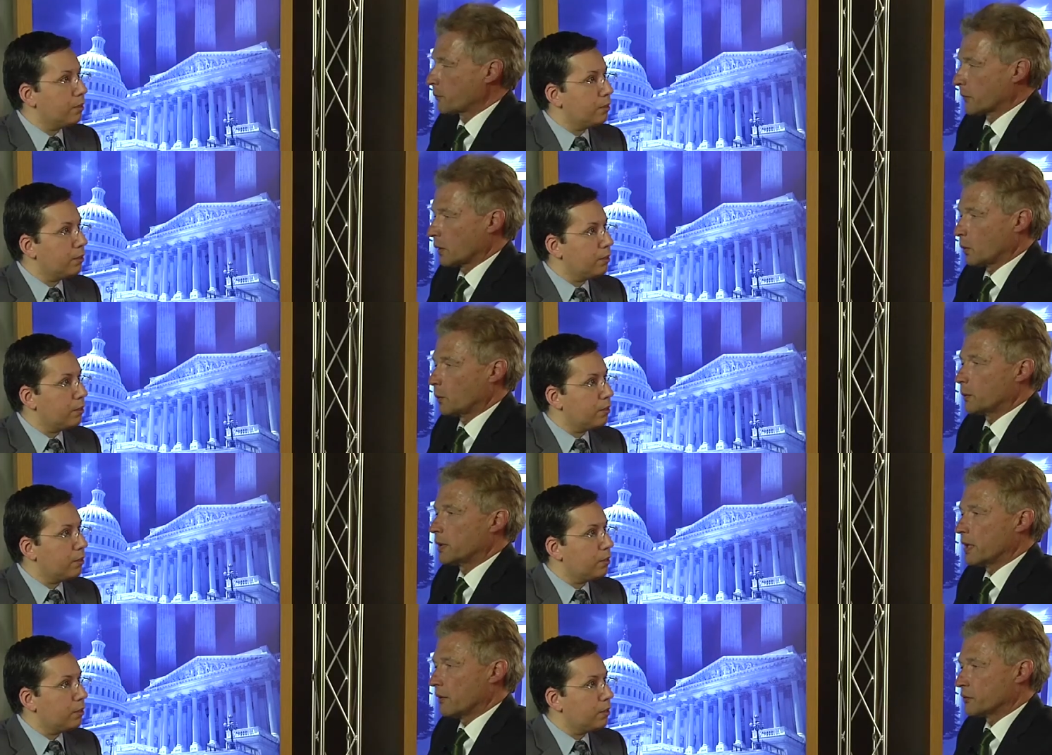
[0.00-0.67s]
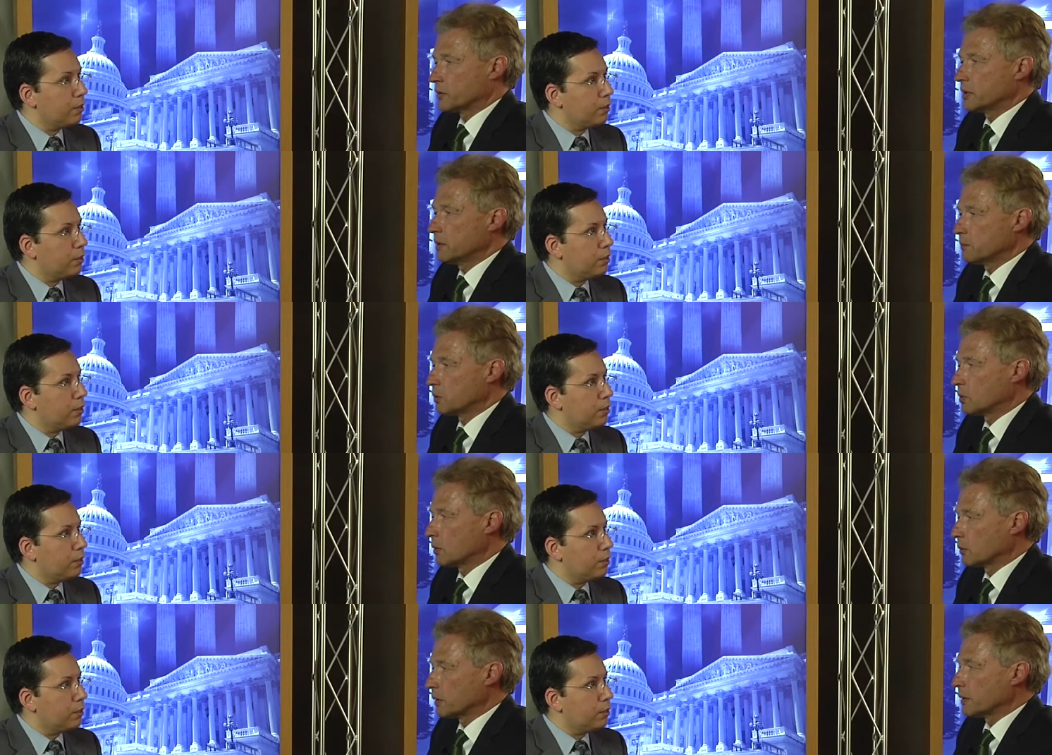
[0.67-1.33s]
Speaker 1: or we have seen
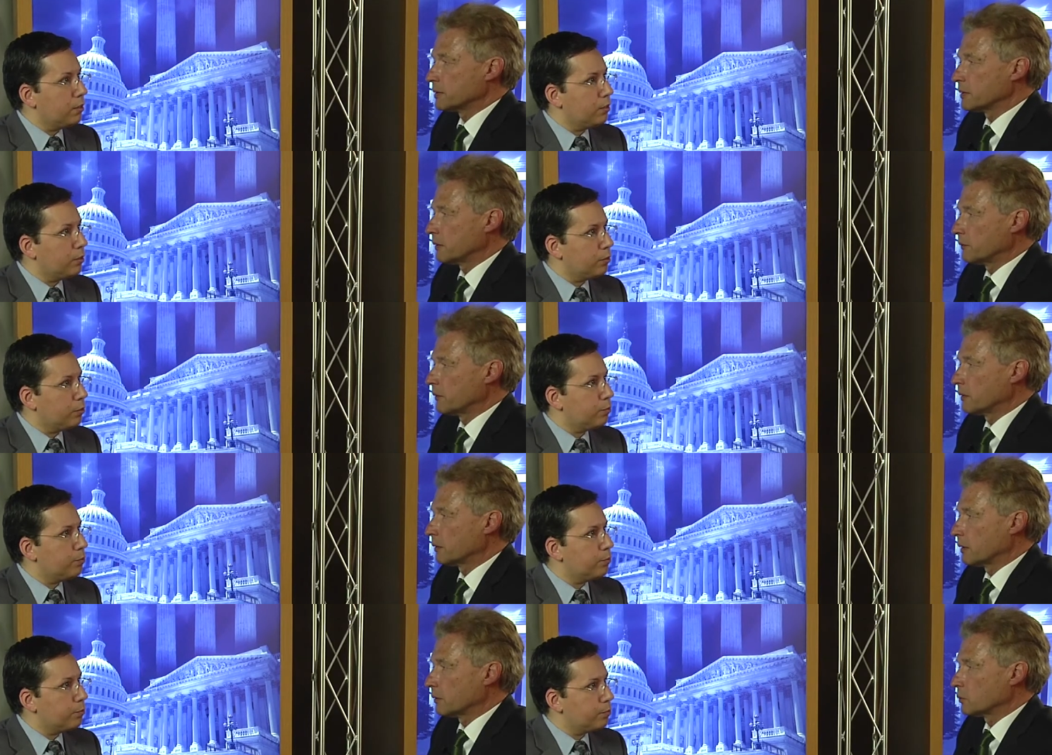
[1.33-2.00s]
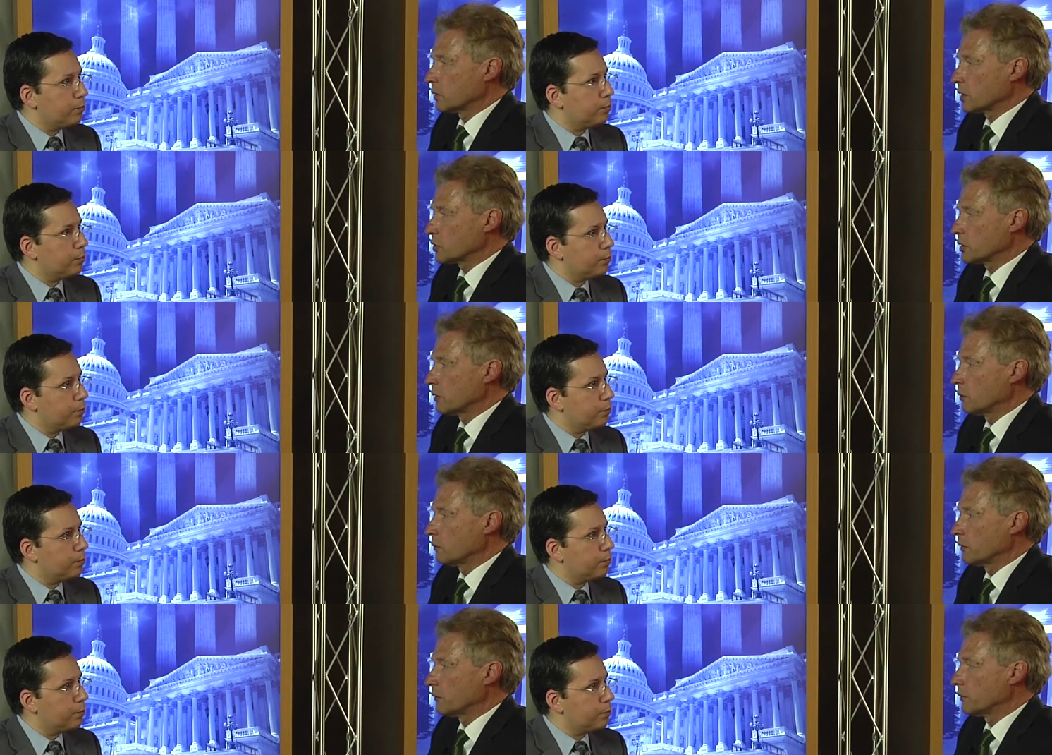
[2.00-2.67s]
progress in, in Russia
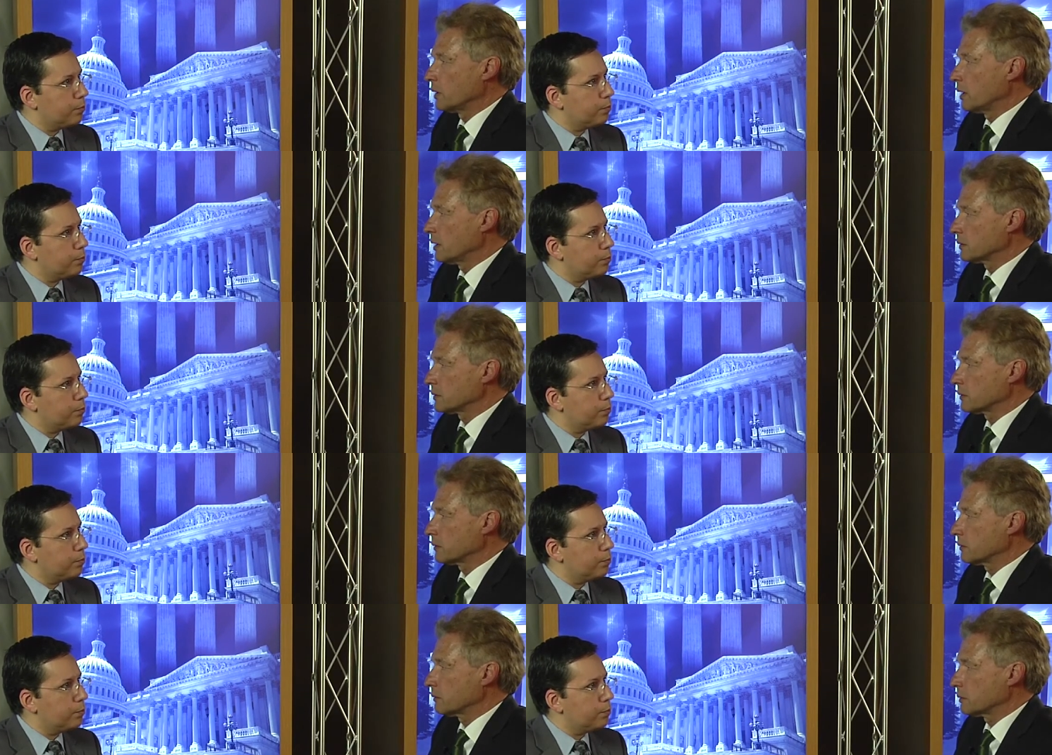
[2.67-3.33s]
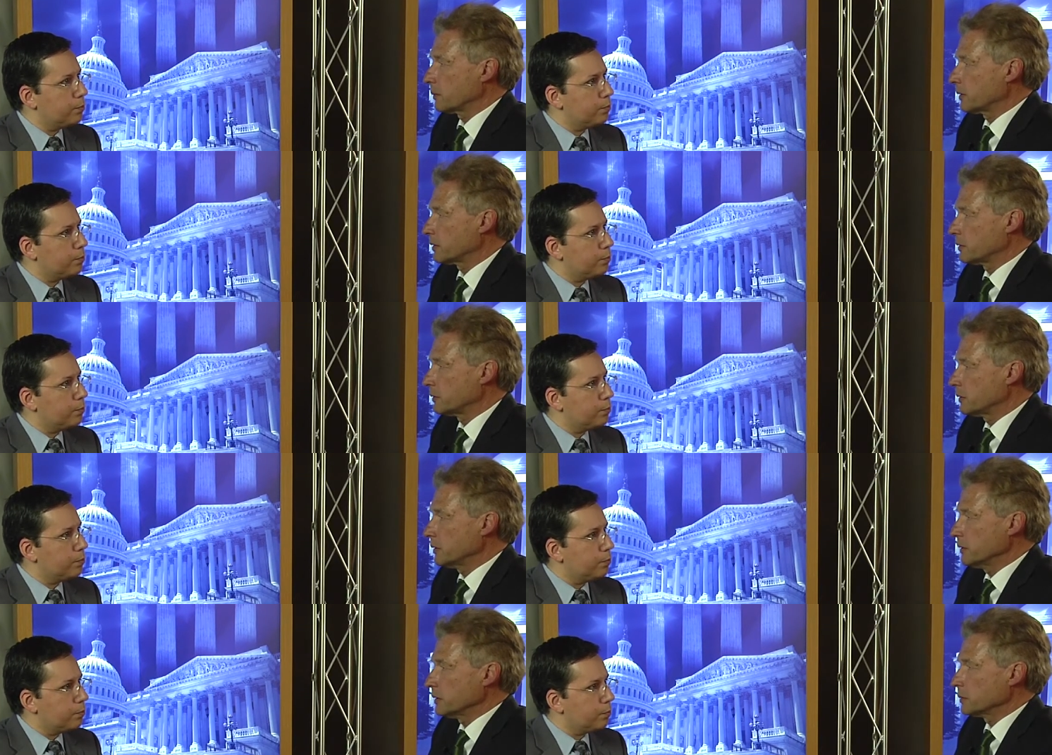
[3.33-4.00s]
over the last uh, 20
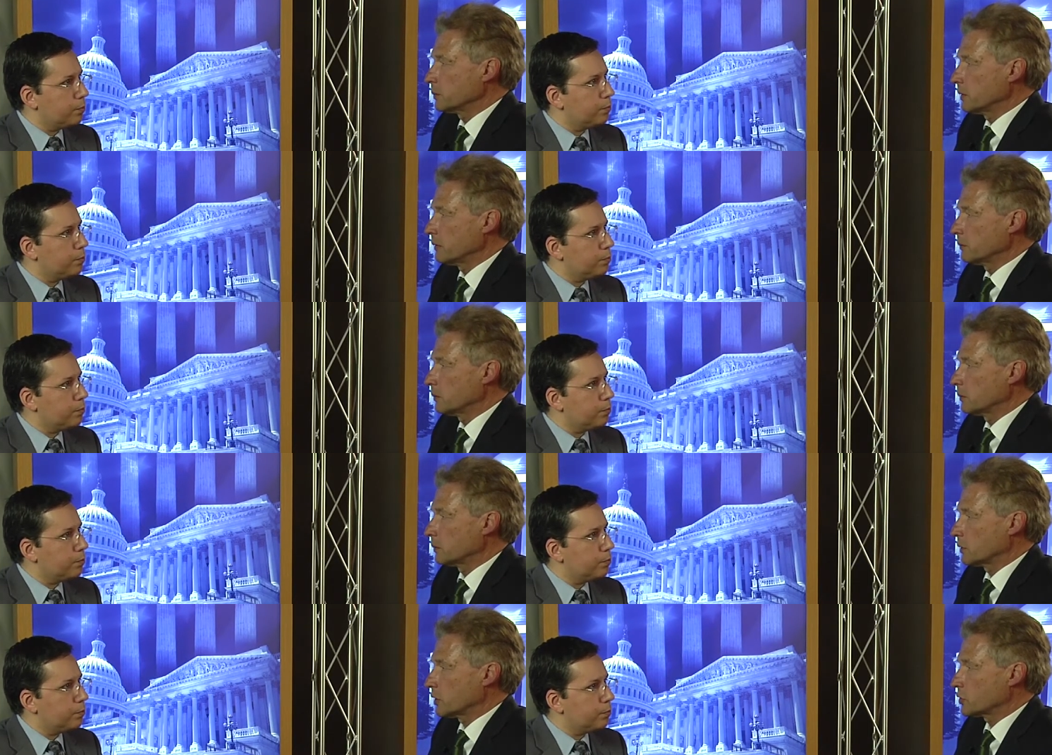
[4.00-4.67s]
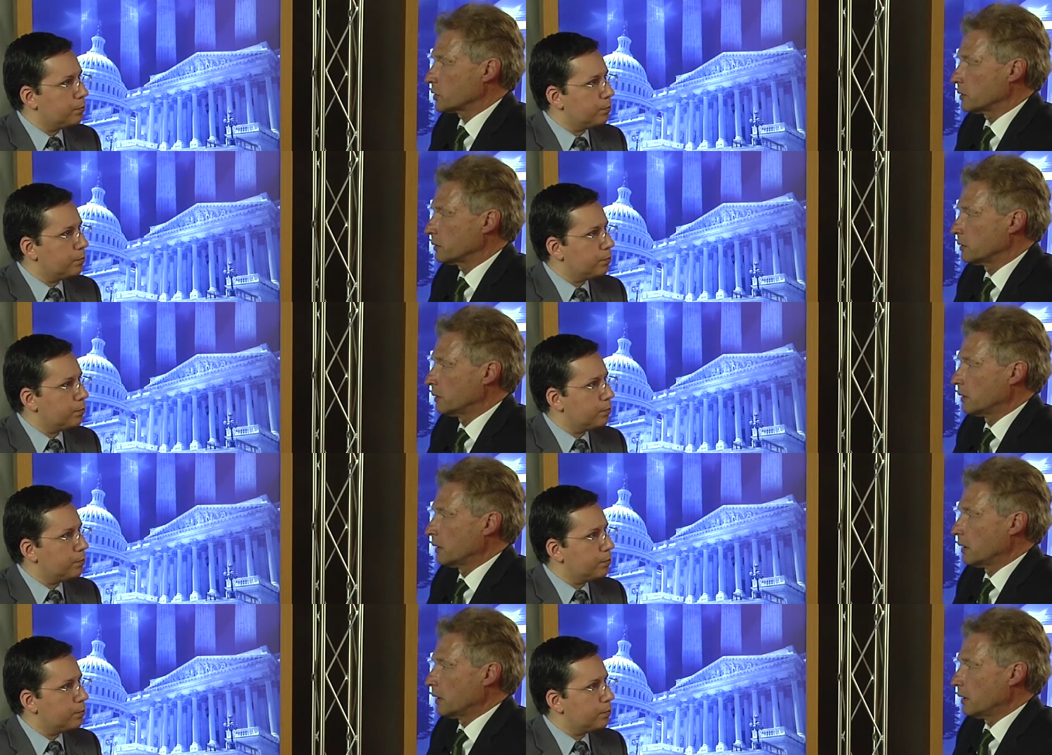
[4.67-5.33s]
years. We, Russia
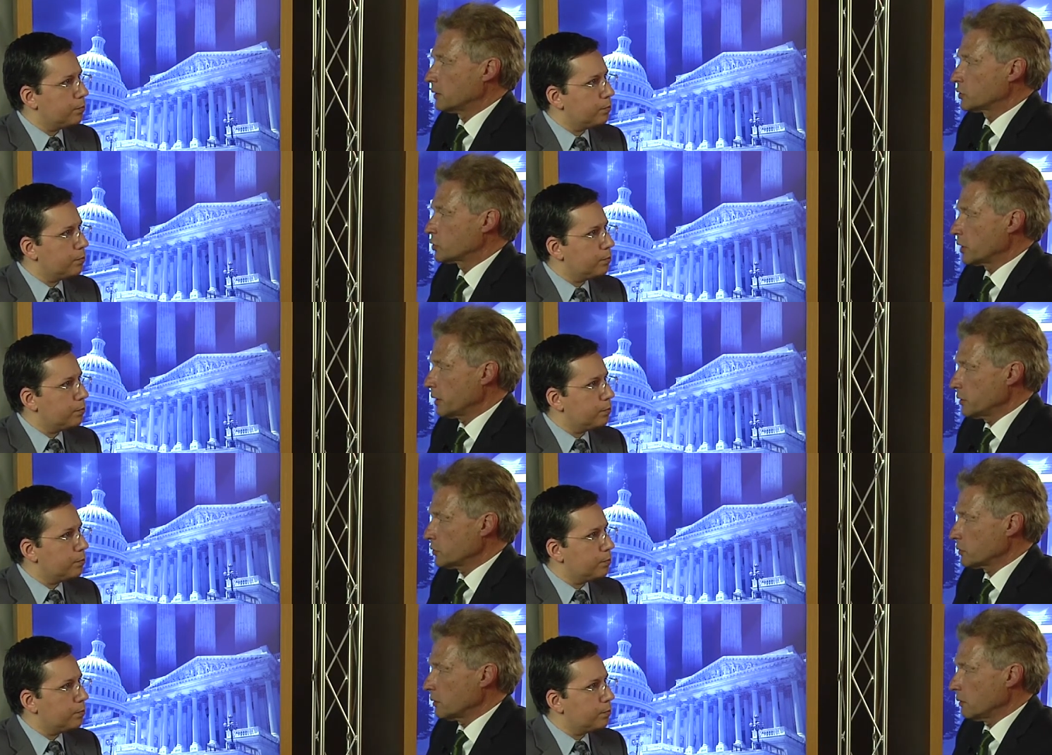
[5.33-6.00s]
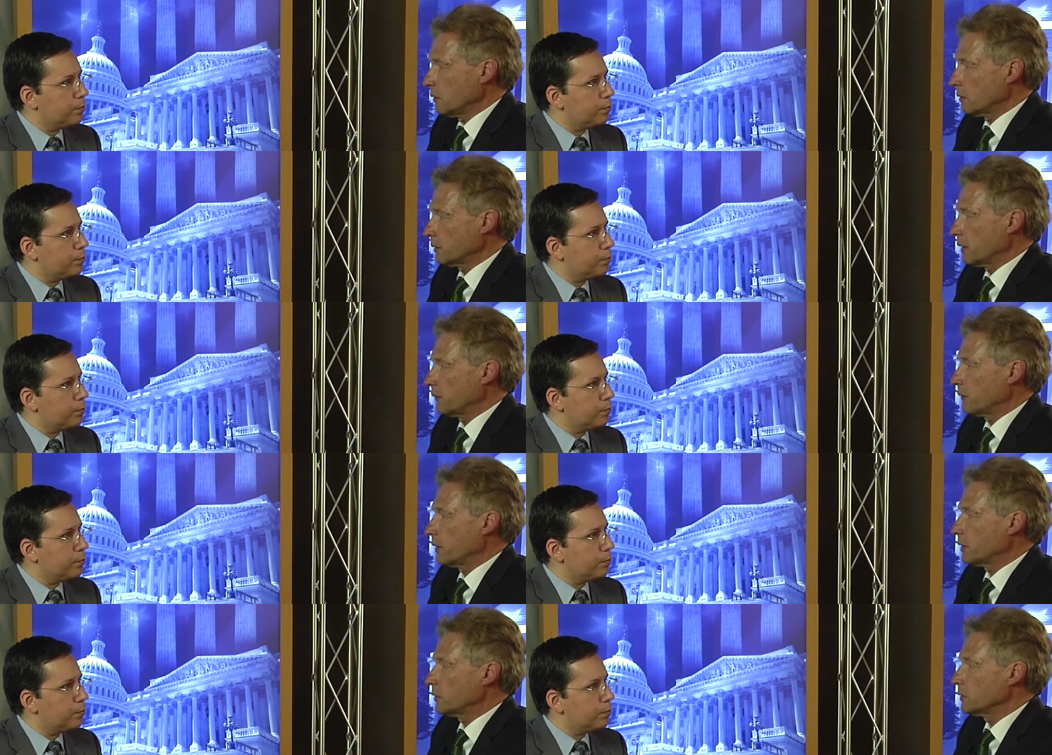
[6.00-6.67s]
has changed a lot,
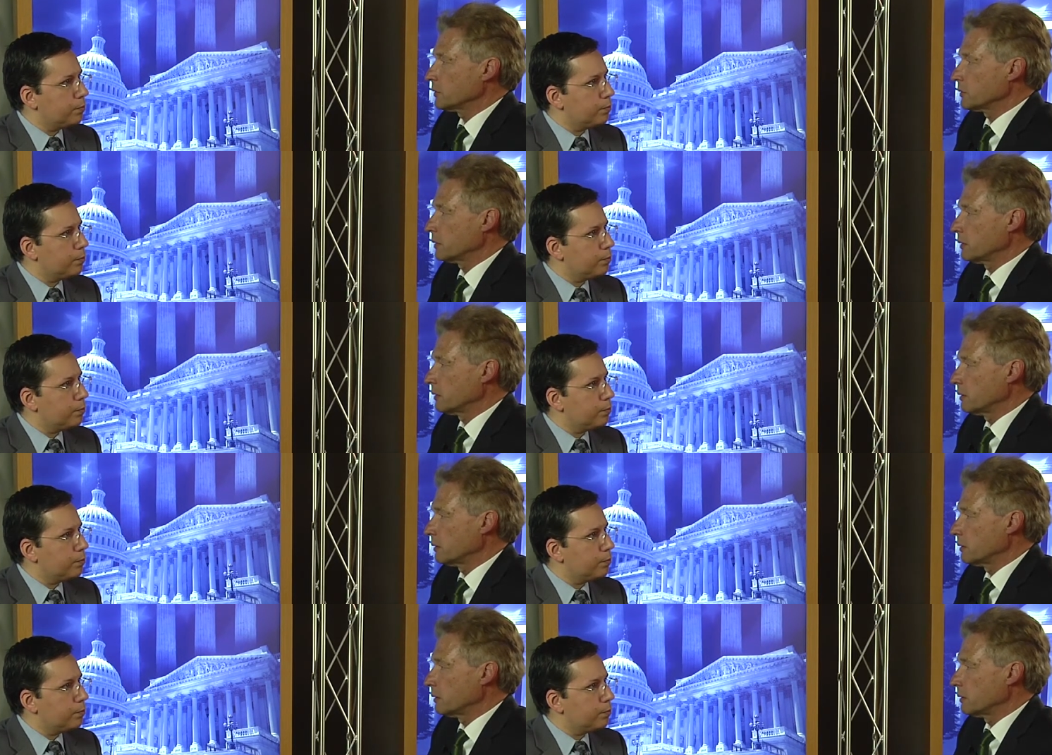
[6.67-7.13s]
and there is a